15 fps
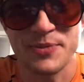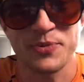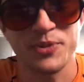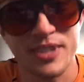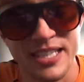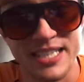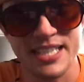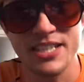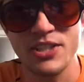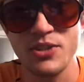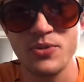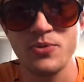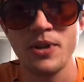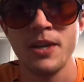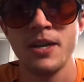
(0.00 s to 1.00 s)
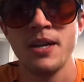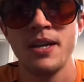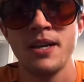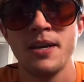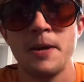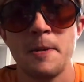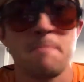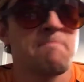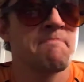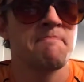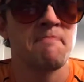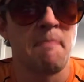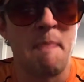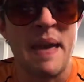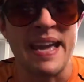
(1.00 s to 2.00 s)
we'll continue
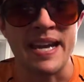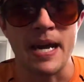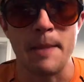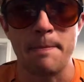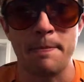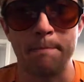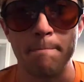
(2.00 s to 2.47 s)
makeup.